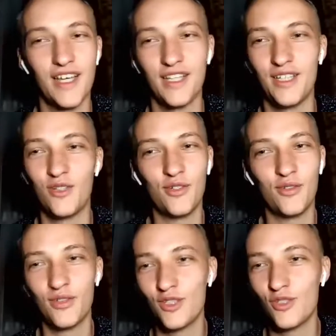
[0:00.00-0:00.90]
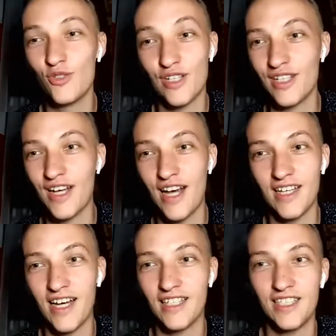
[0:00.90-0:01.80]
usually
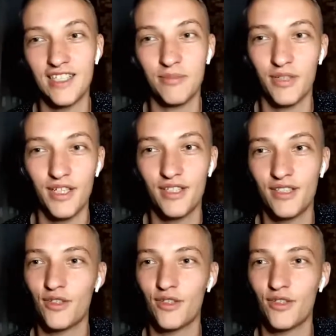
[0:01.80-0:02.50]
I tell player,